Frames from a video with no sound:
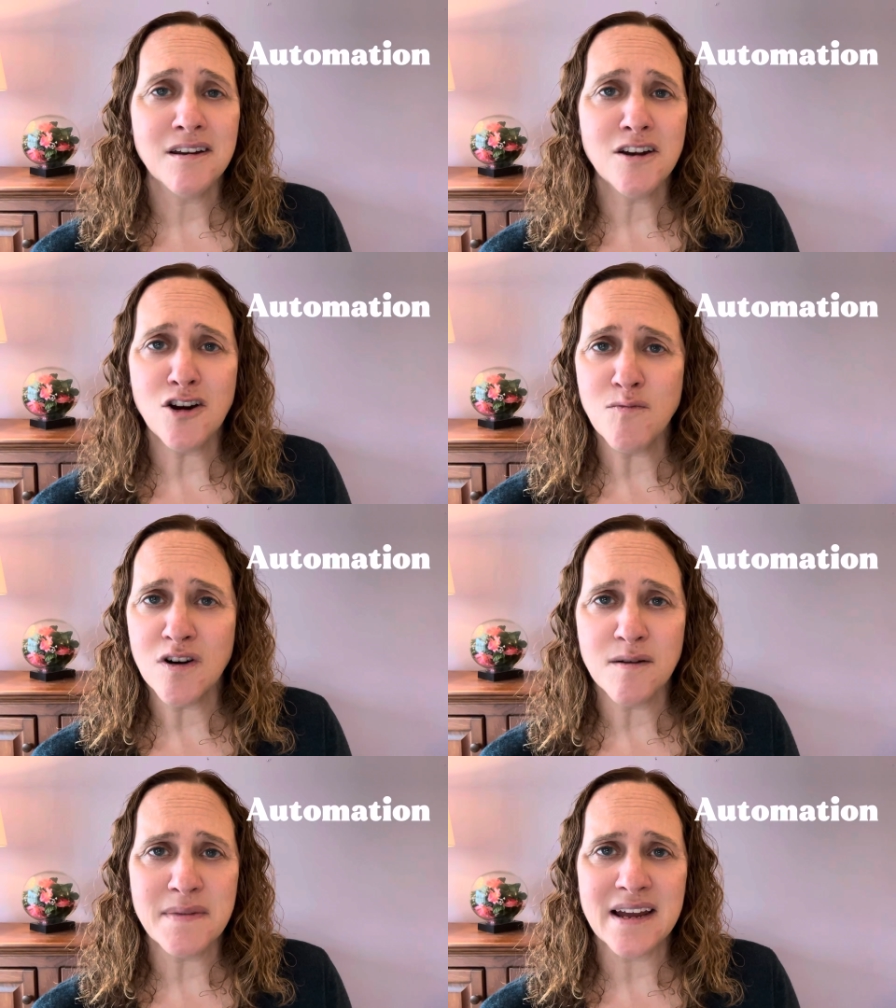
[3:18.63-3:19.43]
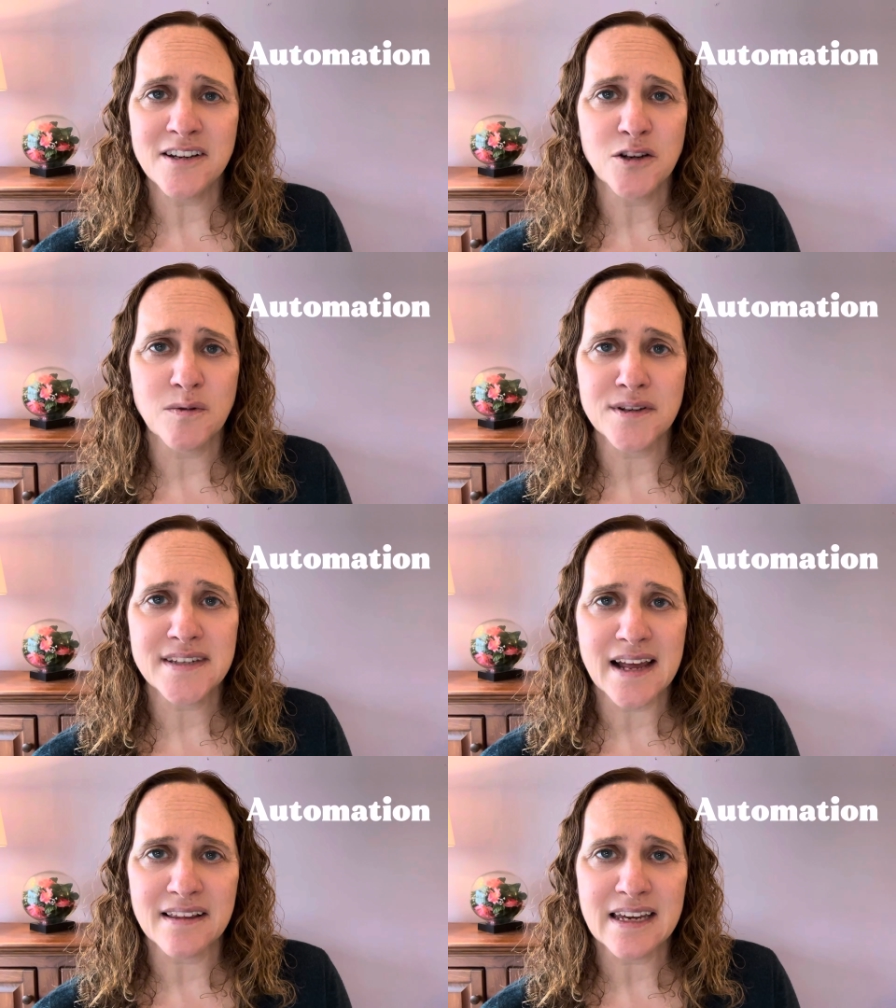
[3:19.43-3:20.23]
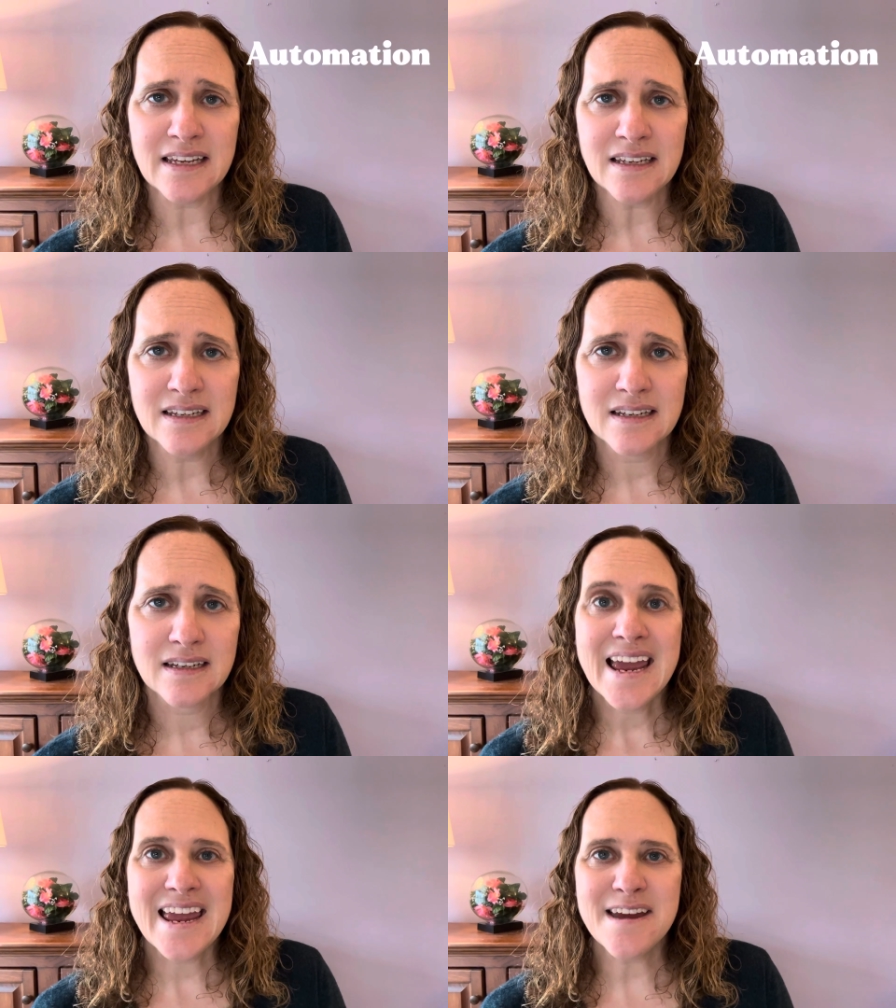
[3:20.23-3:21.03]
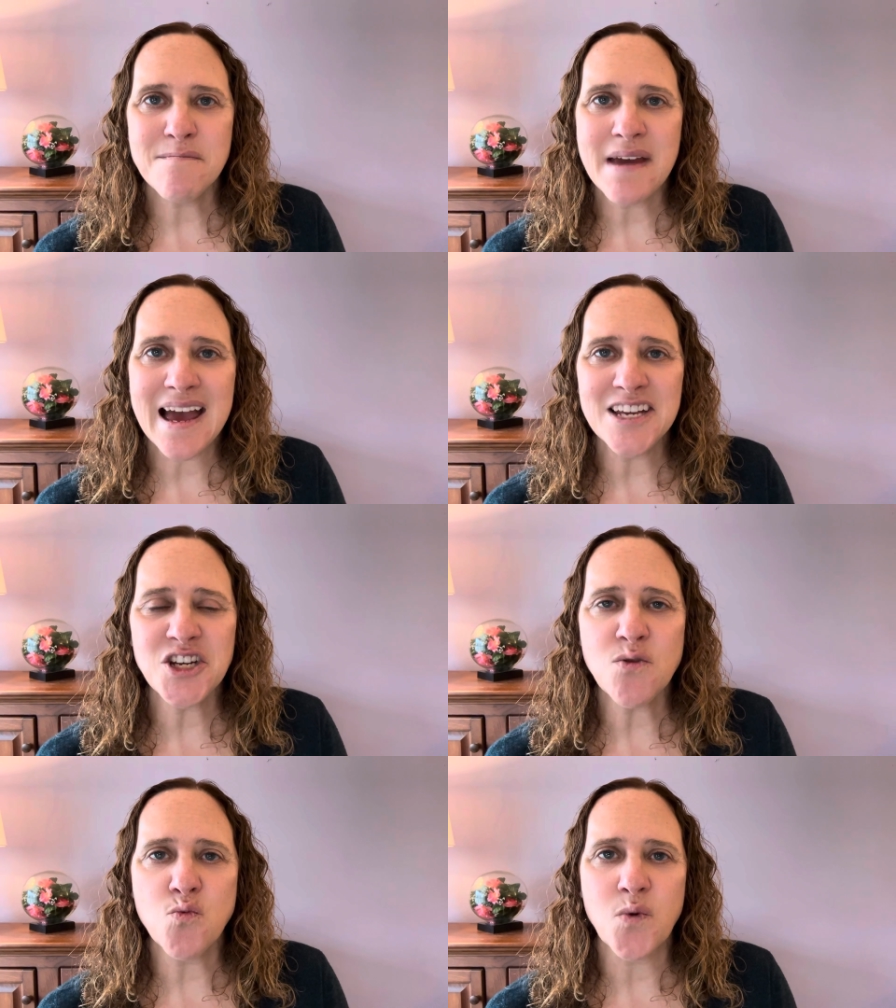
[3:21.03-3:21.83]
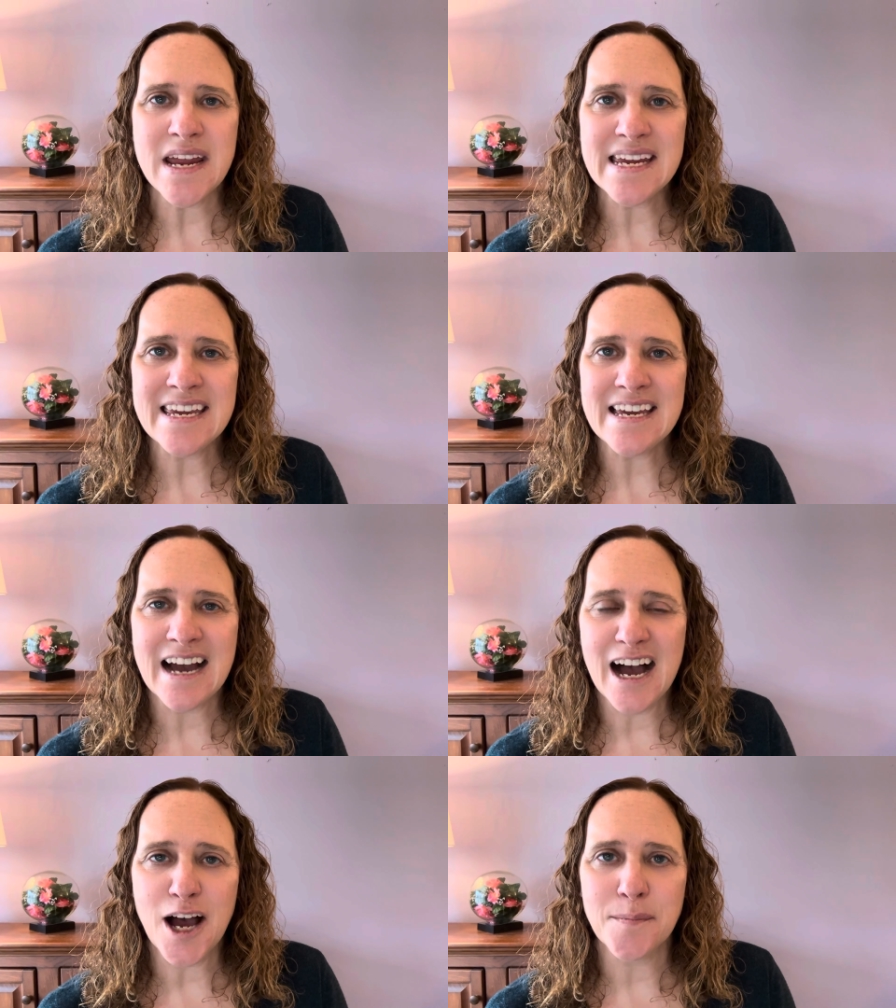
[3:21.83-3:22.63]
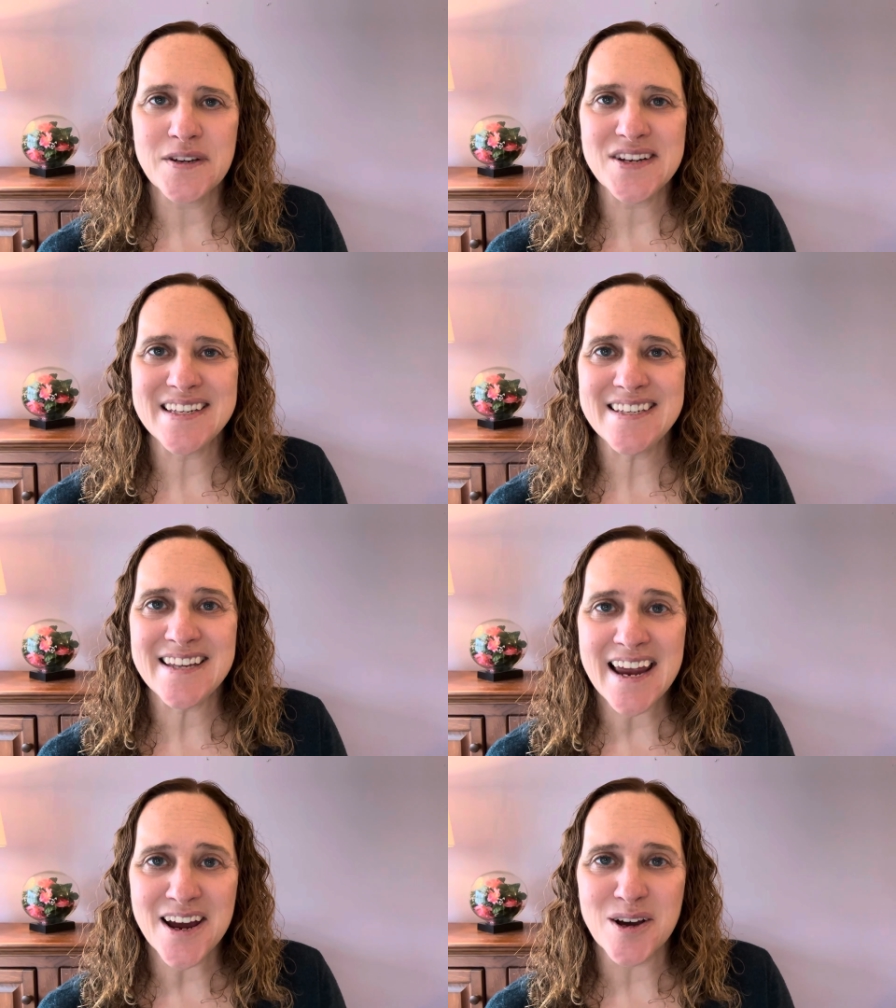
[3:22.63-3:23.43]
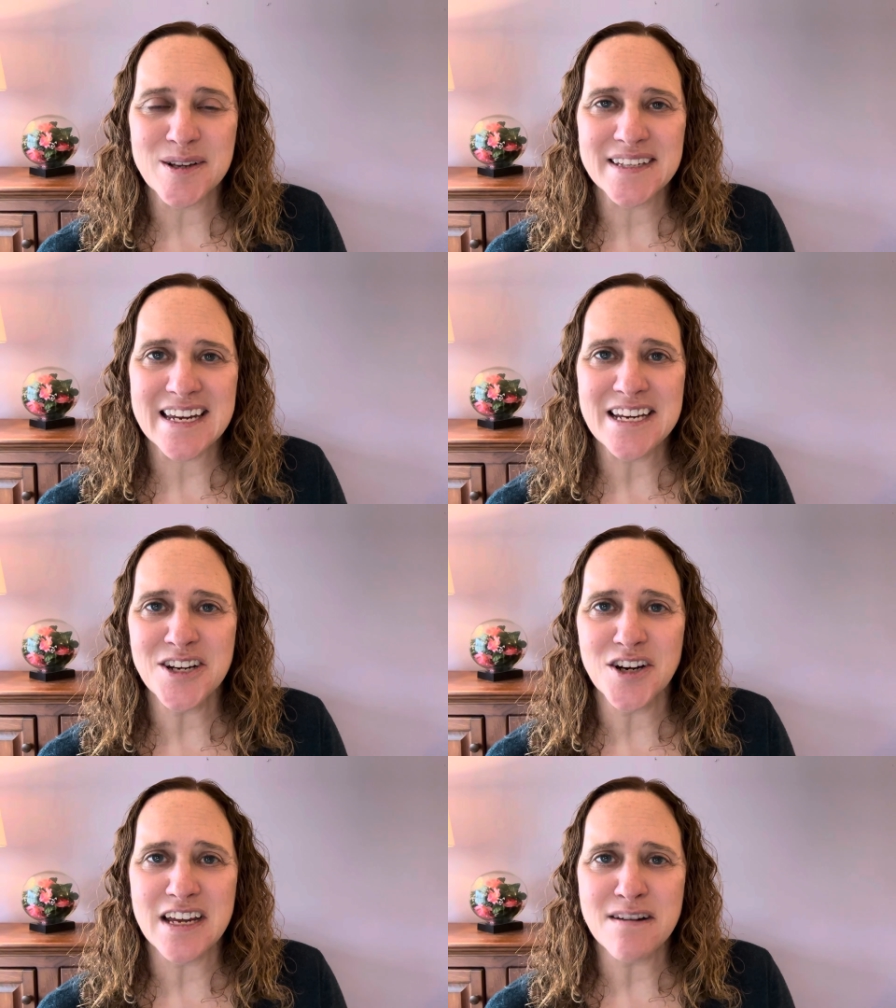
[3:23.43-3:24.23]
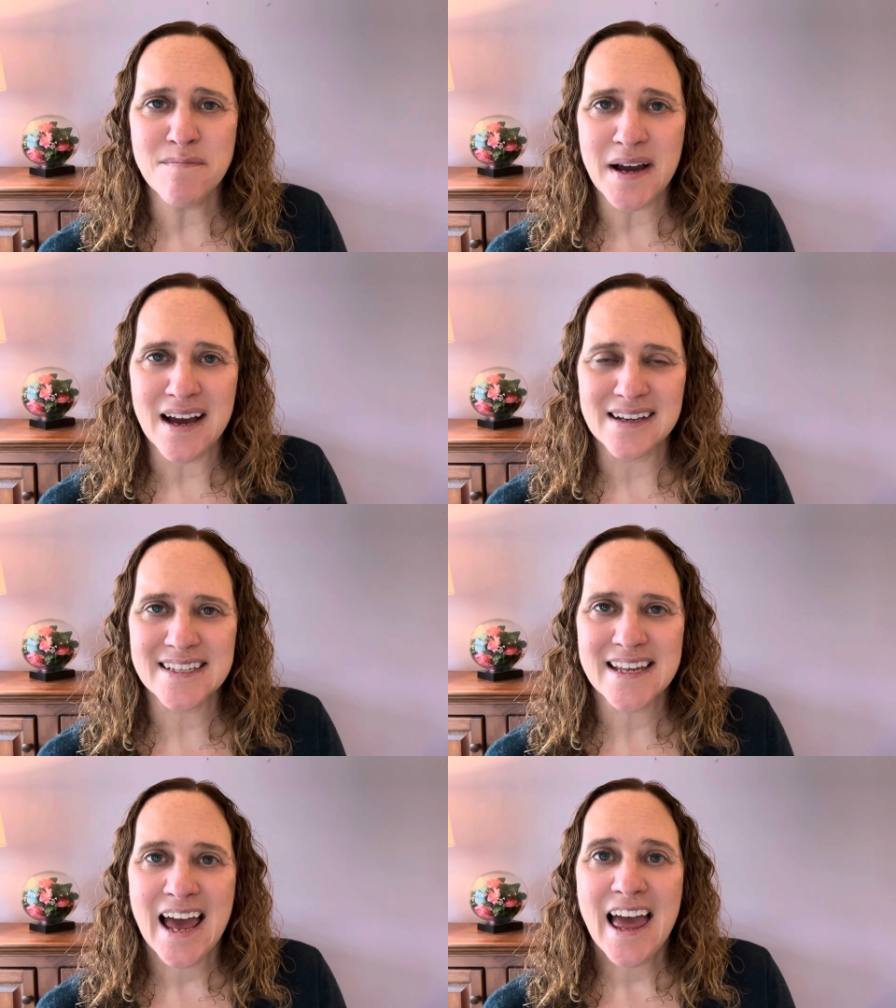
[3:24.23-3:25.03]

No more manual selling. Imagine waking up to sales in your inbox.